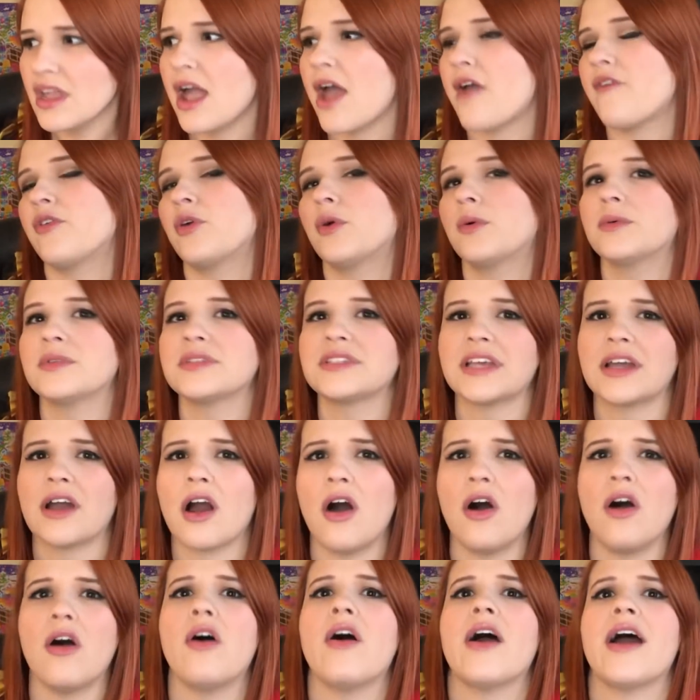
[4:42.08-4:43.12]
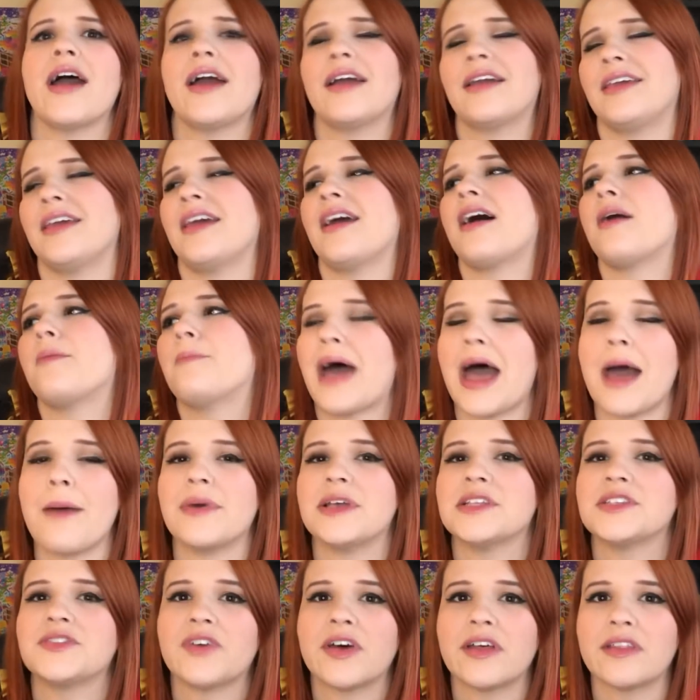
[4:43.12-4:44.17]
everyone was like, oh, heck yeah,
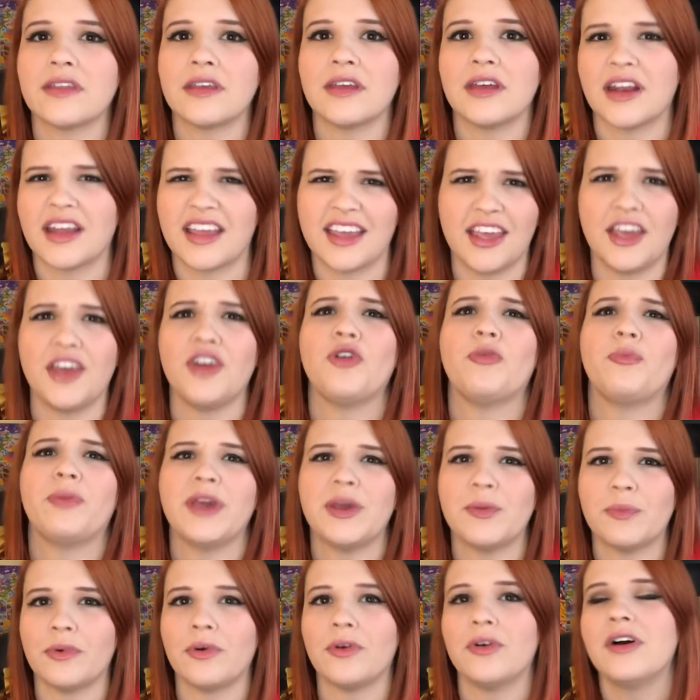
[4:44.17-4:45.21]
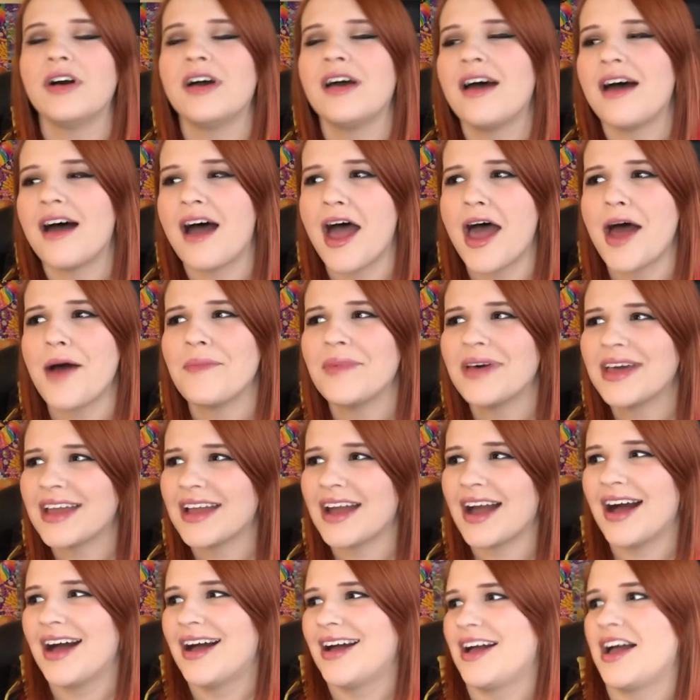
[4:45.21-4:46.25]
Batman's finally gonna kill people. And I'm
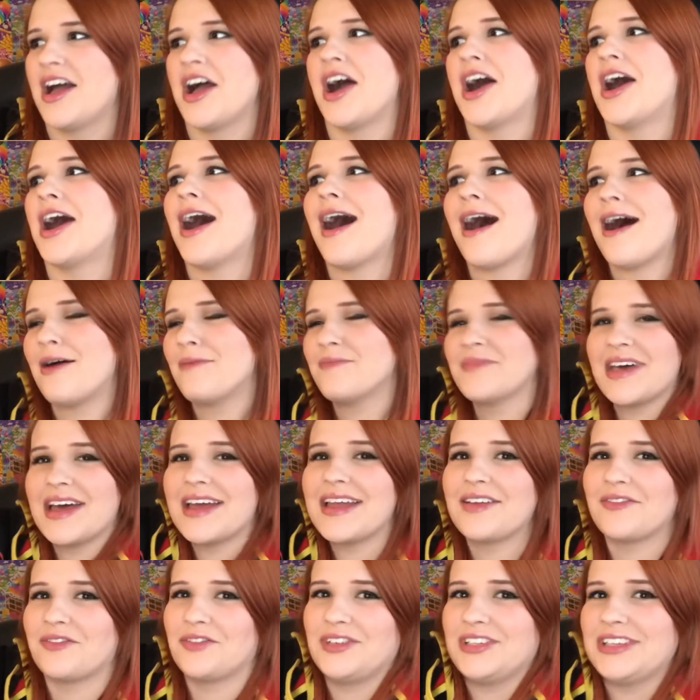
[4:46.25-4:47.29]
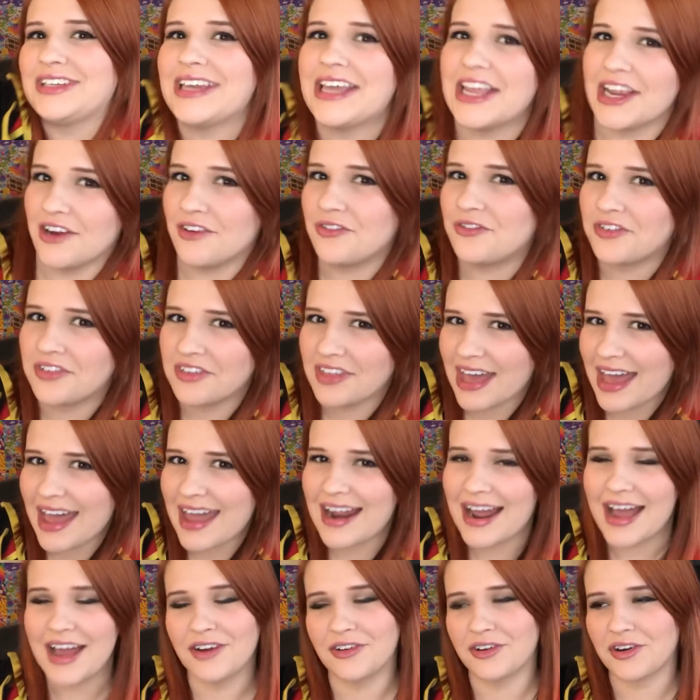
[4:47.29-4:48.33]
like, I'm not really here for
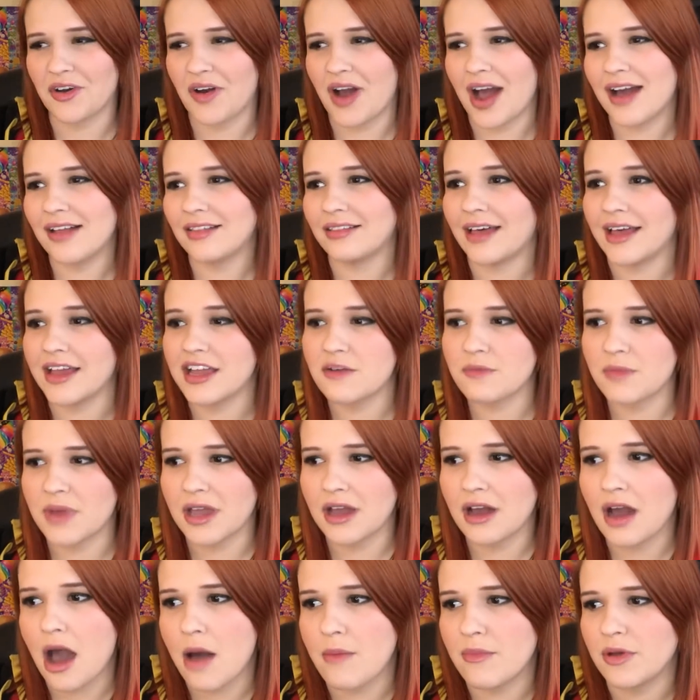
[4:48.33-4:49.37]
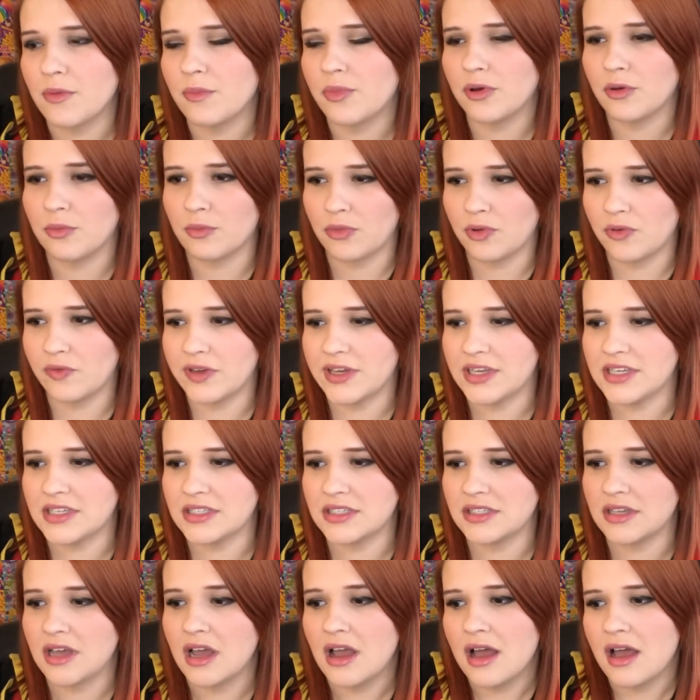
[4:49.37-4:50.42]
that. I don't know. I like my comic book
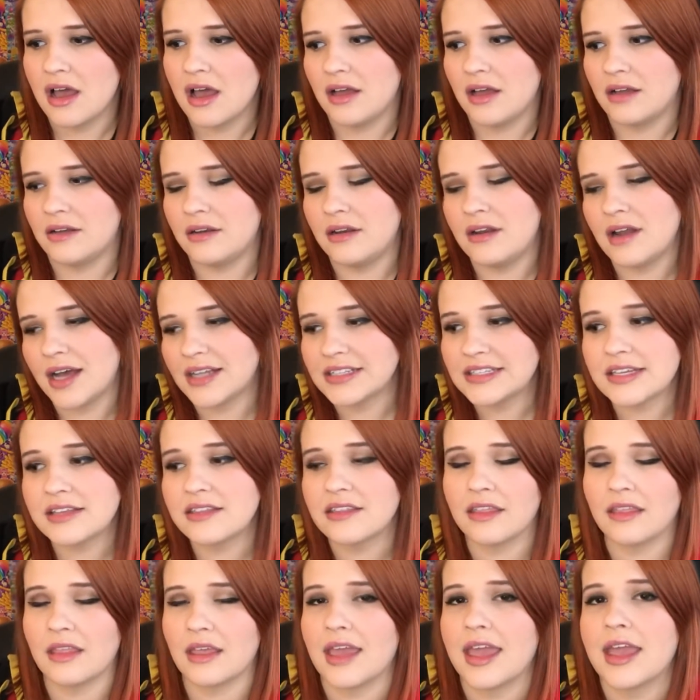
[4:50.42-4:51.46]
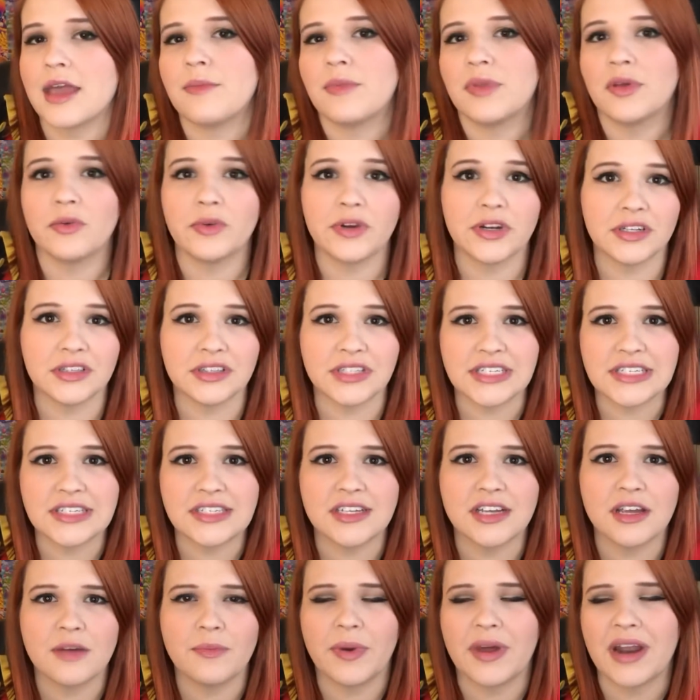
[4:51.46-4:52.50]
movies. Not saying that they can't be
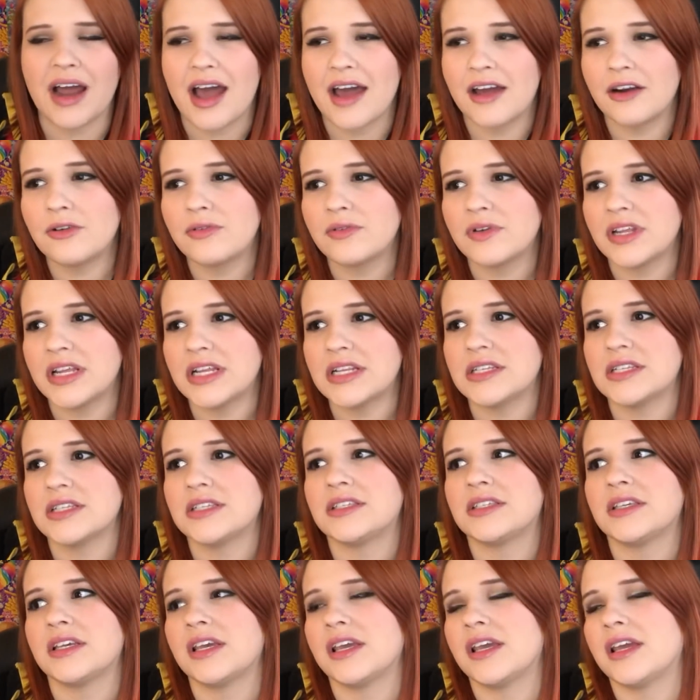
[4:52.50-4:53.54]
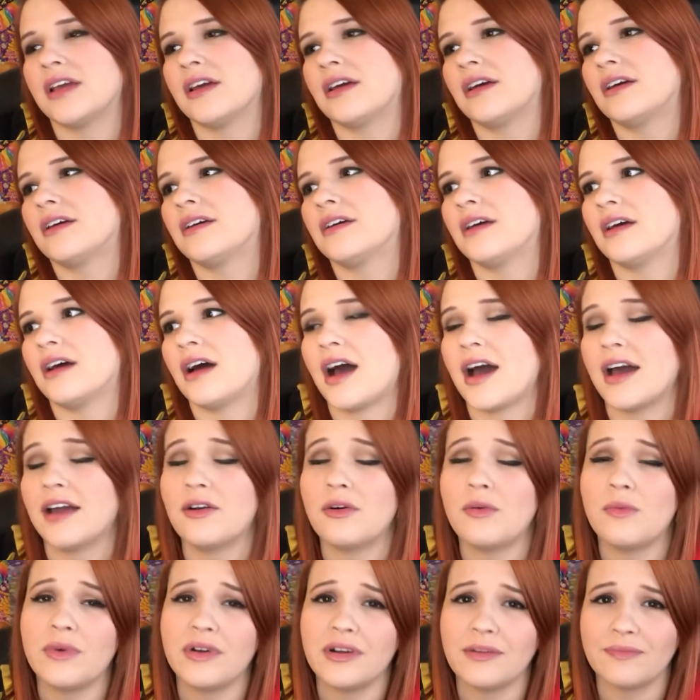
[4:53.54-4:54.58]
realistic, but I don't need to see, I
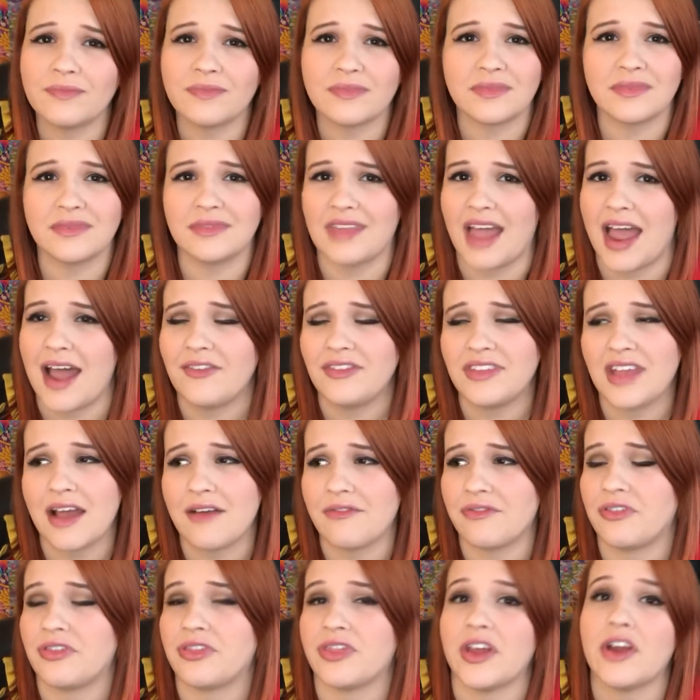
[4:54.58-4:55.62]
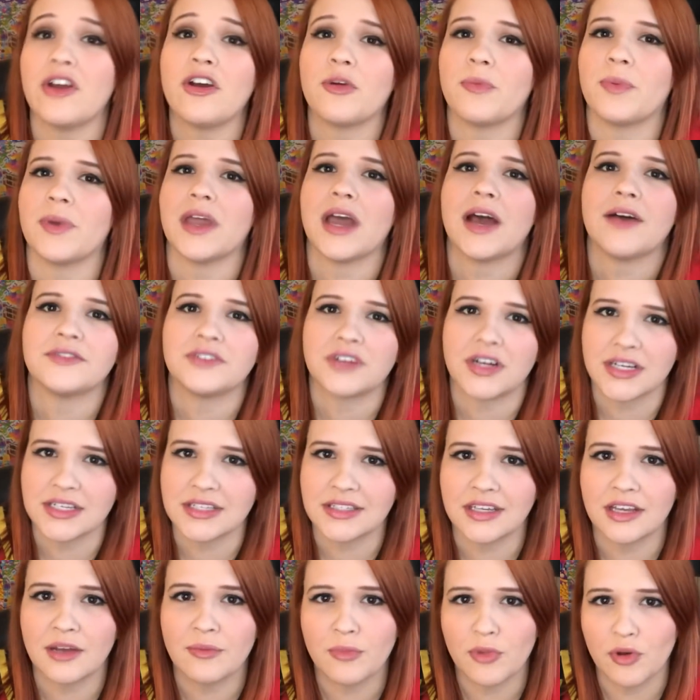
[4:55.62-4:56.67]
don't want to have therapy after I
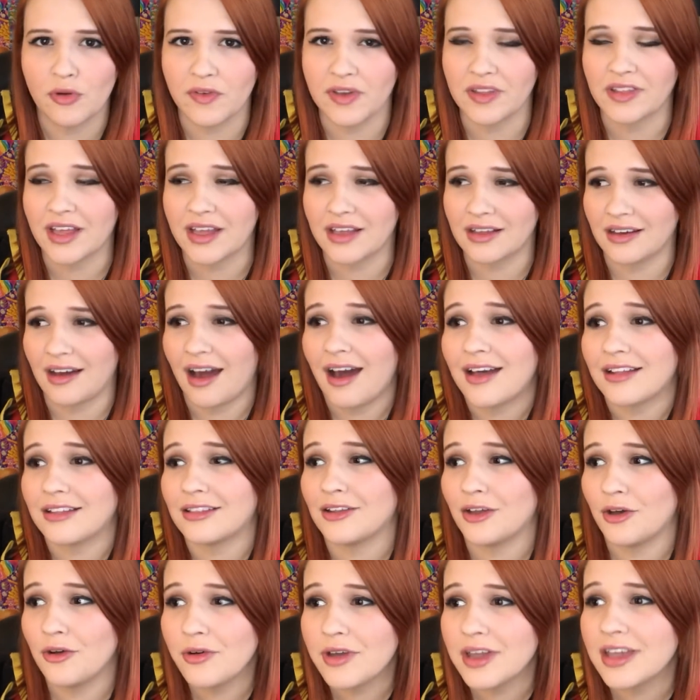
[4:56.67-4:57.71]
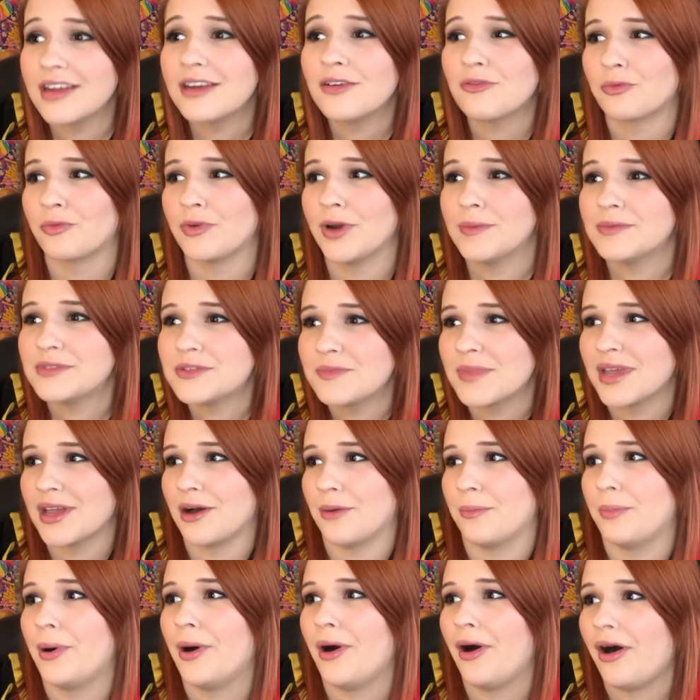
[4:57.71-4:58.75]
see a movie. Like, God, Logan ripped me
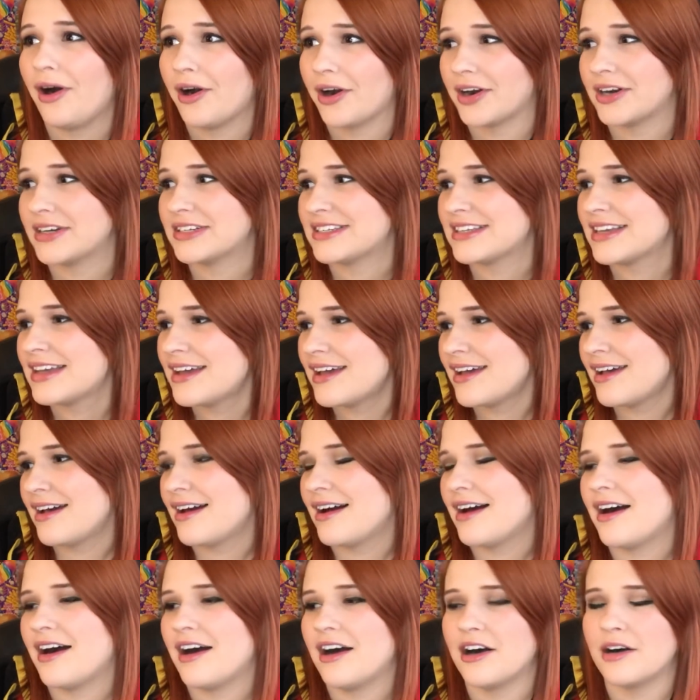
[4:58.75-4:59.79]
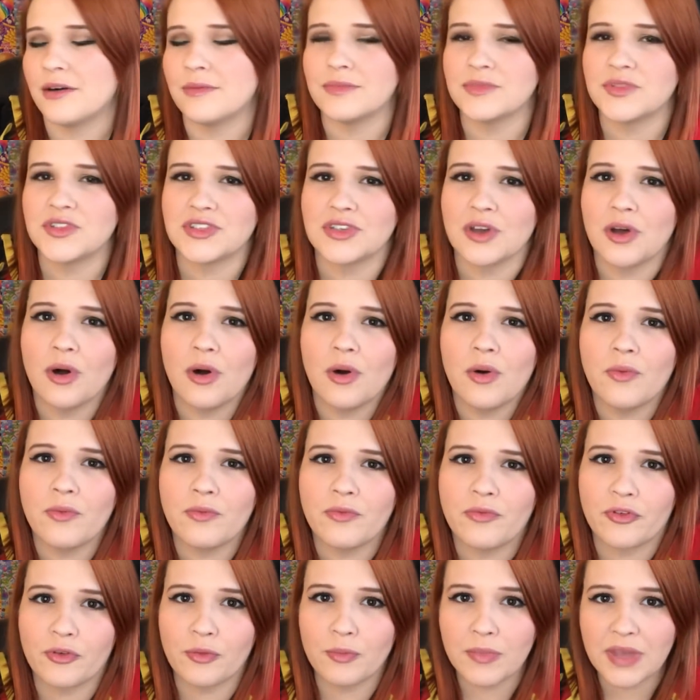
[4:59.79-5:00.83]
apart. So
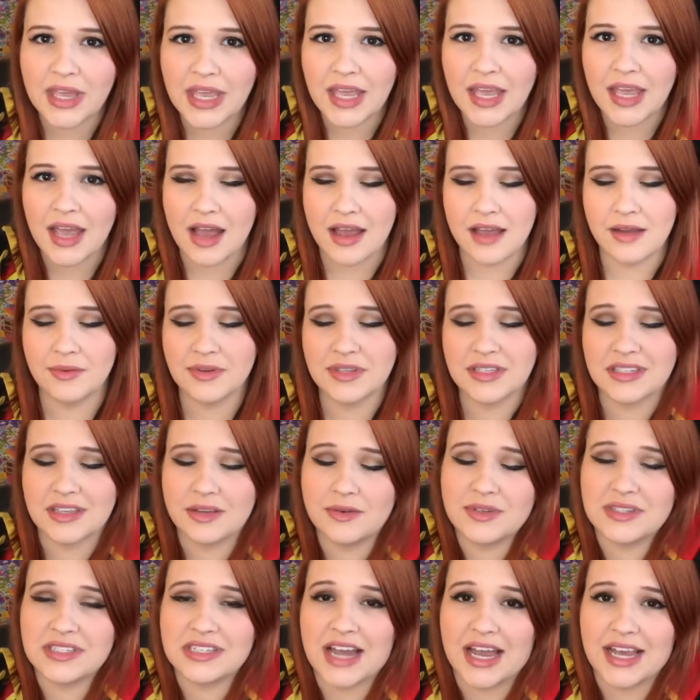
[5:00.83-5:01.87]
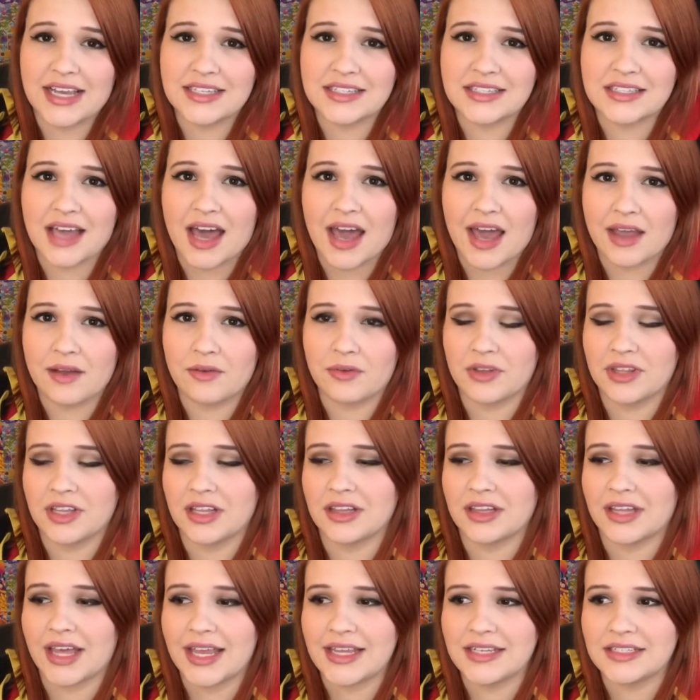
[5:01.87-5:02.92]
for me, it was nice. I really
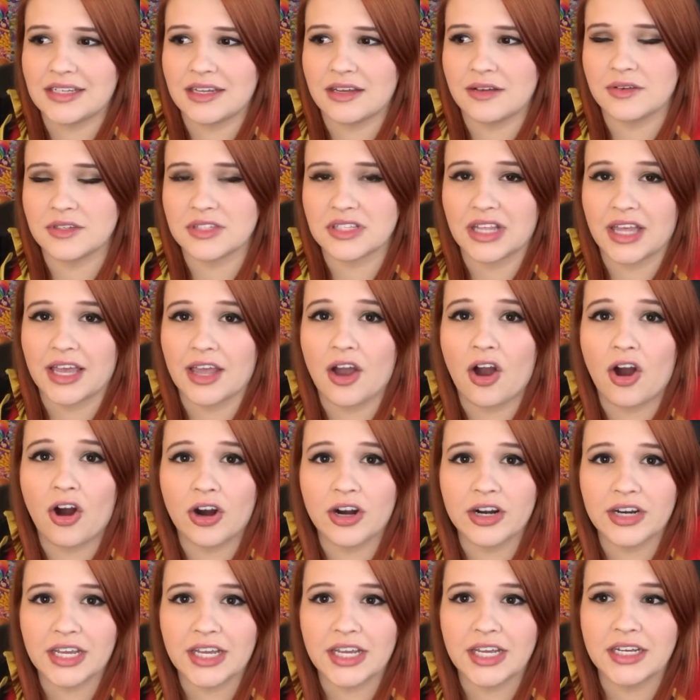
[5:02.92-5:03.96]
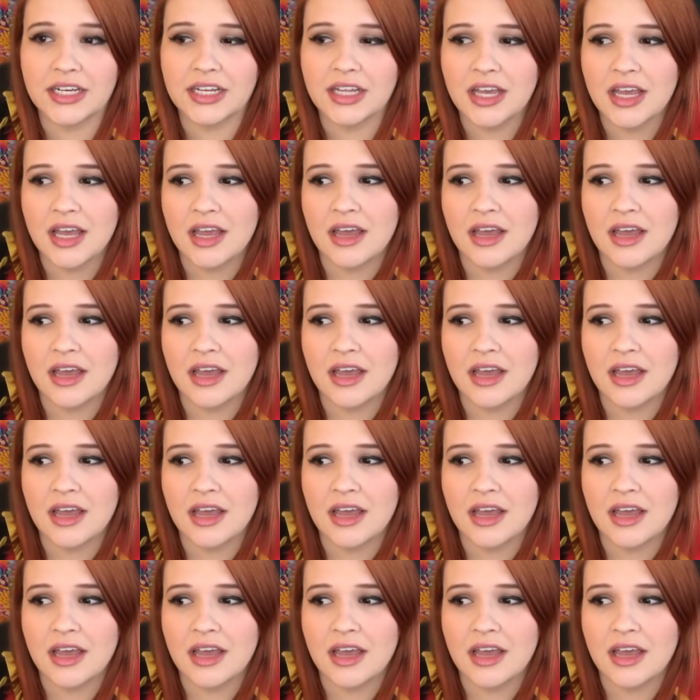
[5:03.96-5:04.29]
liked it. It was lighthearted.